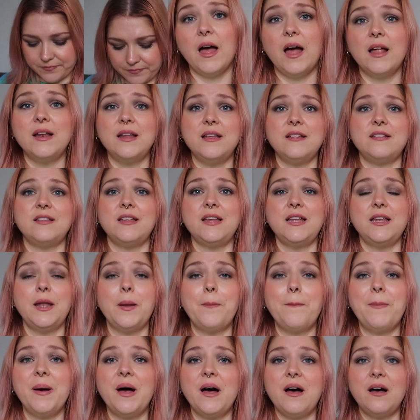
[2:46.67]
And it's in
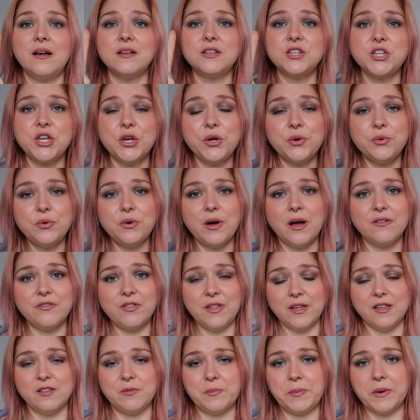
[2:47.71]
part two of
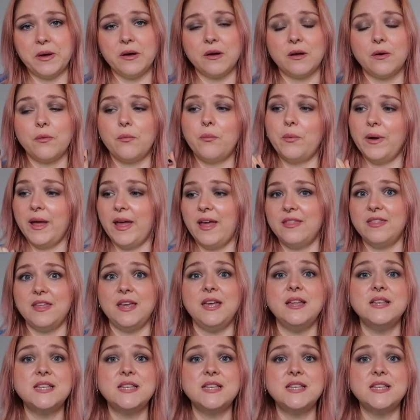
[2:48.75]
this book where the